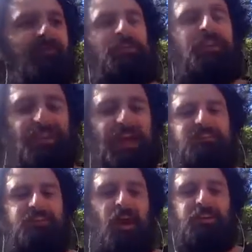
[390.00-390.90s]
connect
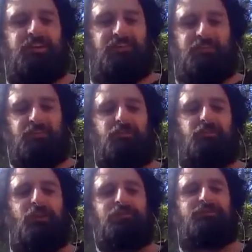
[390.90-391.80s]
to the audience or
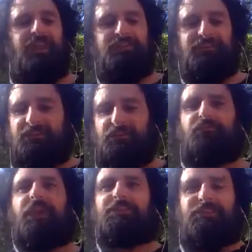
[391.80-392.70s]
whoever's dancing, to
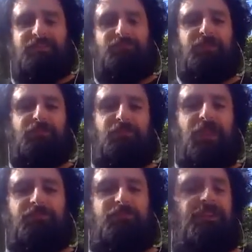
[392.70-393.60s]
raise the spiritual energy.